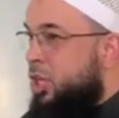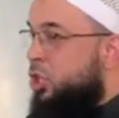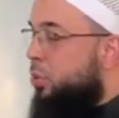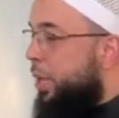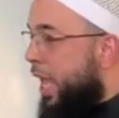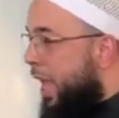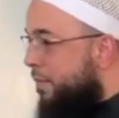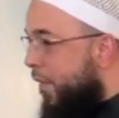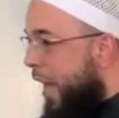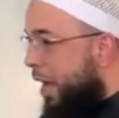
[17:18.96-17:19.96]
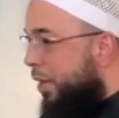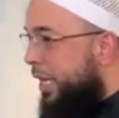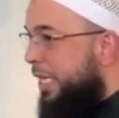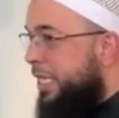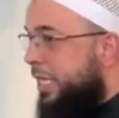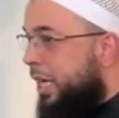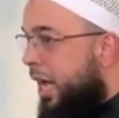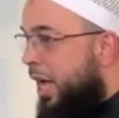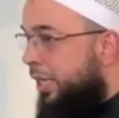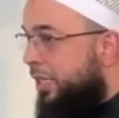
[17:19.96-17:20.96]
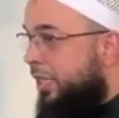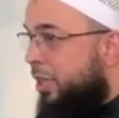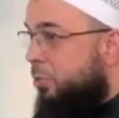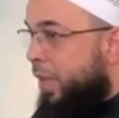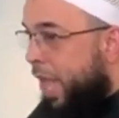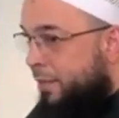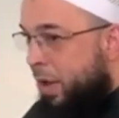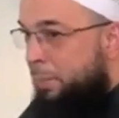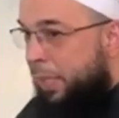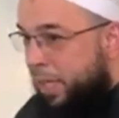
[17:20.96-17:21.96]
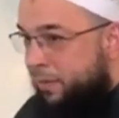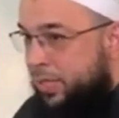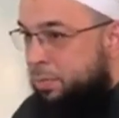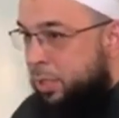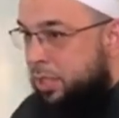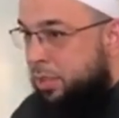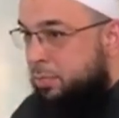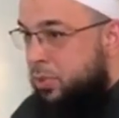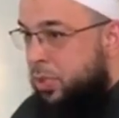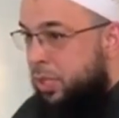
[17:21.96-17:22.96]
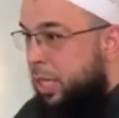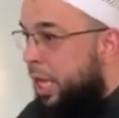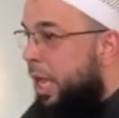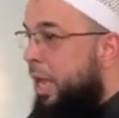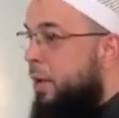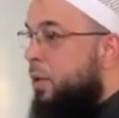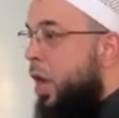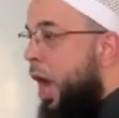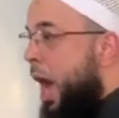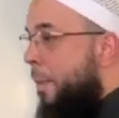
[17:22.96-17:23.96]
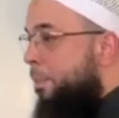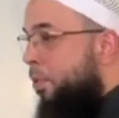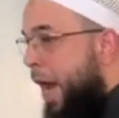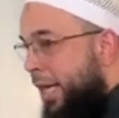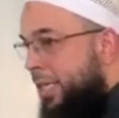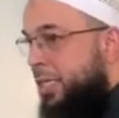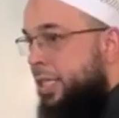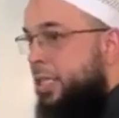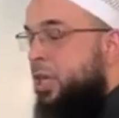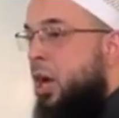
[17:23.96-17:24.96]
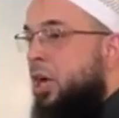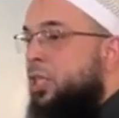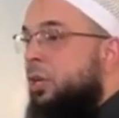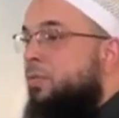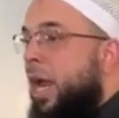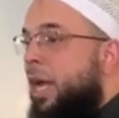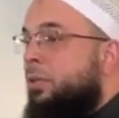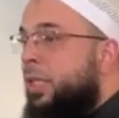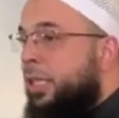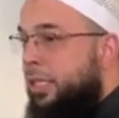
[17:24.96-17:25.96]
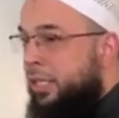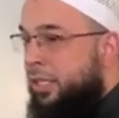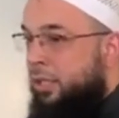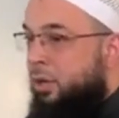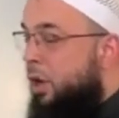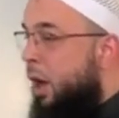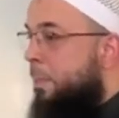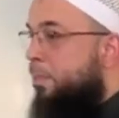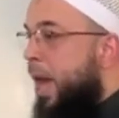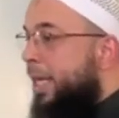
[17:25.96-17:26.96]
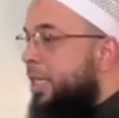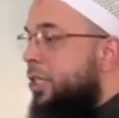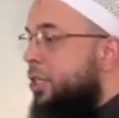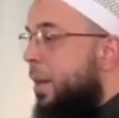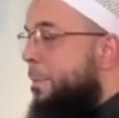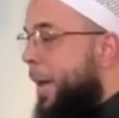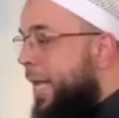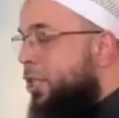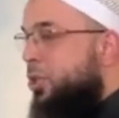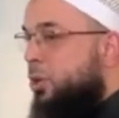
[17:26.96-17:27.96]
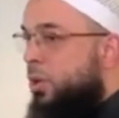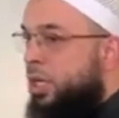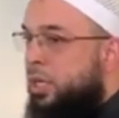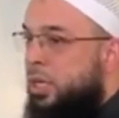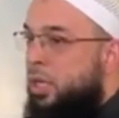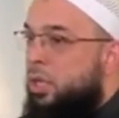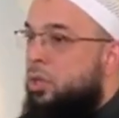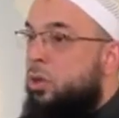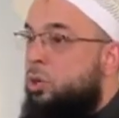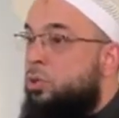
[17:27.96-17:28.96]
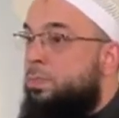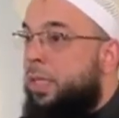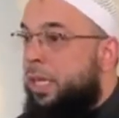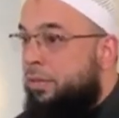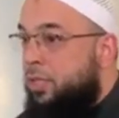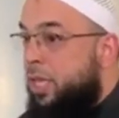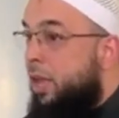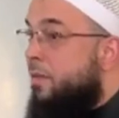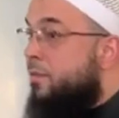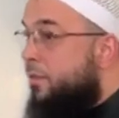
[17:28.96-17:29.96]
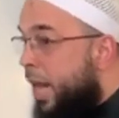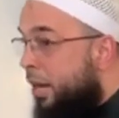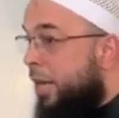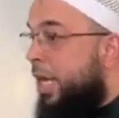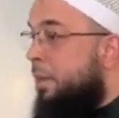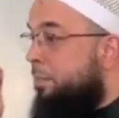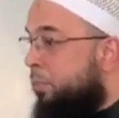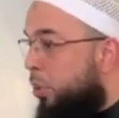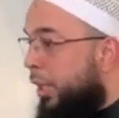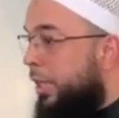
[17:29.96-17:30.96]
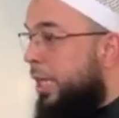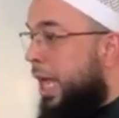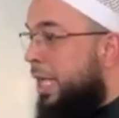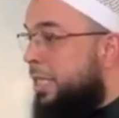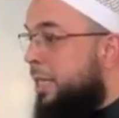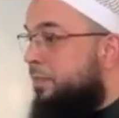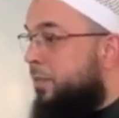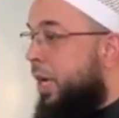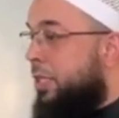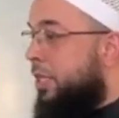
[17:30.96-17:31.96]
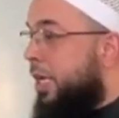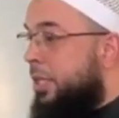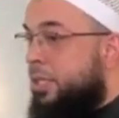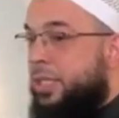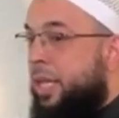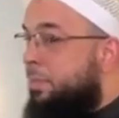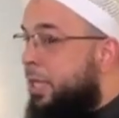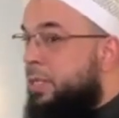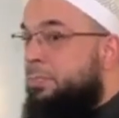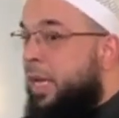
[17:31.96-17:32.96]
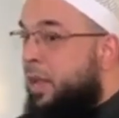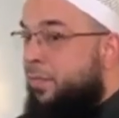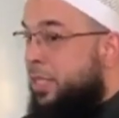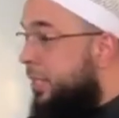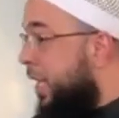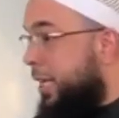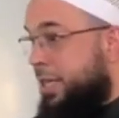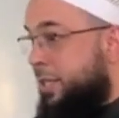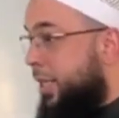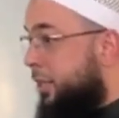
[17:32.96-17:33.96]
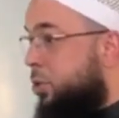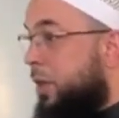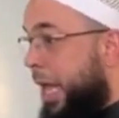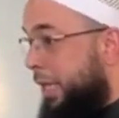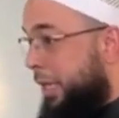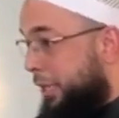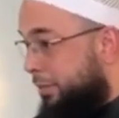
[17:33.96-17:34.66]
So we have our i'tiqad. We have our belief as Muslims, and our practices are surrounded, or our practices are based on those beliefs. Very important concept for us to understand, because many of us are taking this thing too lightly.